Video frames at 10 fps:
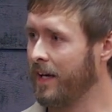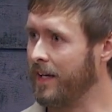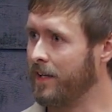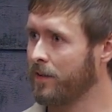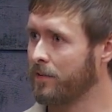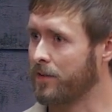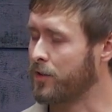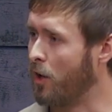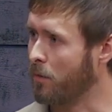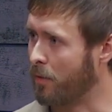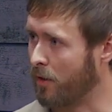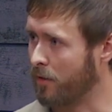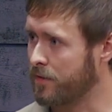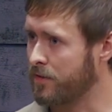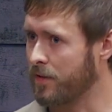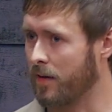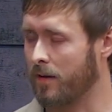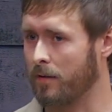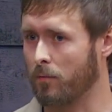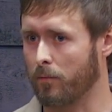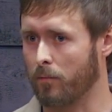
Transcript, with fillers: eating the songbirds, uh,